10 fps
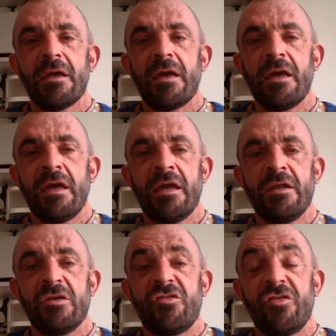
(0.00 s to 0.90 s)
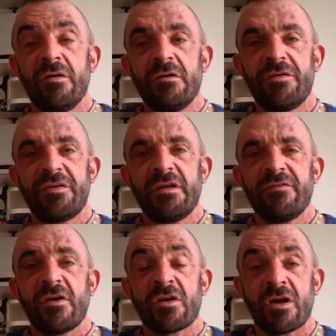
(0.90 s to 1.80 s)

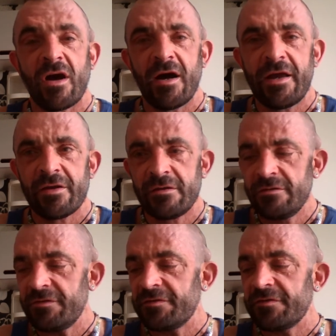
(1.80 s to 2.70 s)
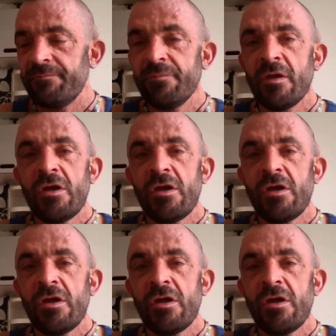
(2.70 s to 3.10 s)
intuitive guidance